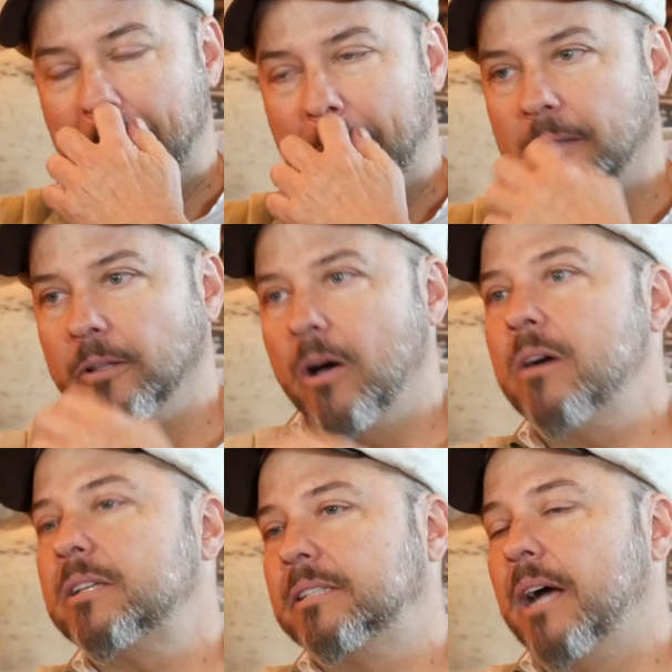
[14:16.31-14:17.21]

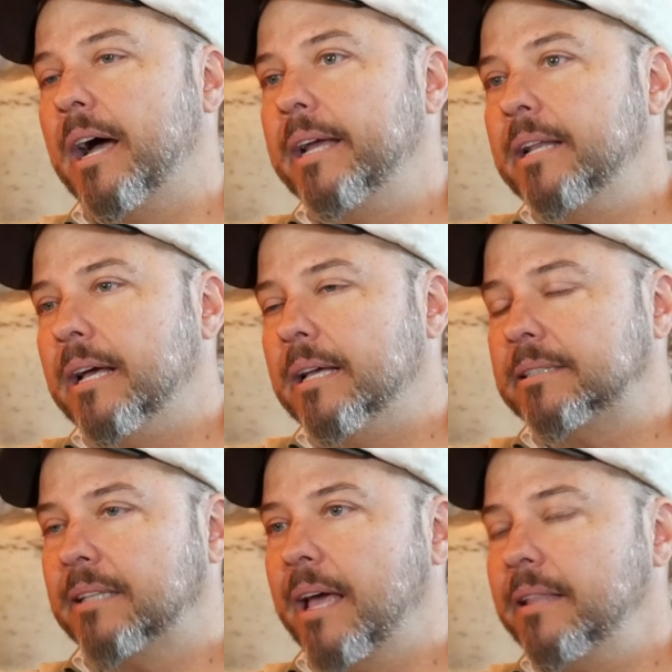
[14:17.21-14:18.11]
alongside,
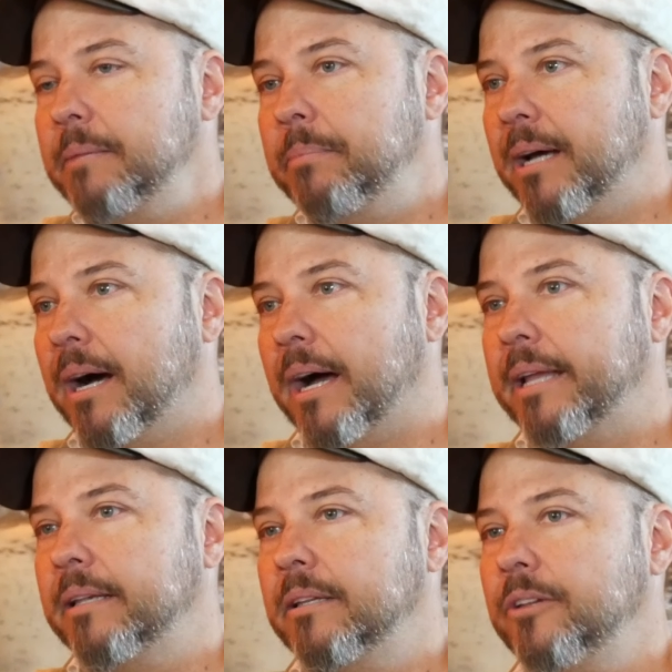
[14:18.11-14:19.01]
slightly behind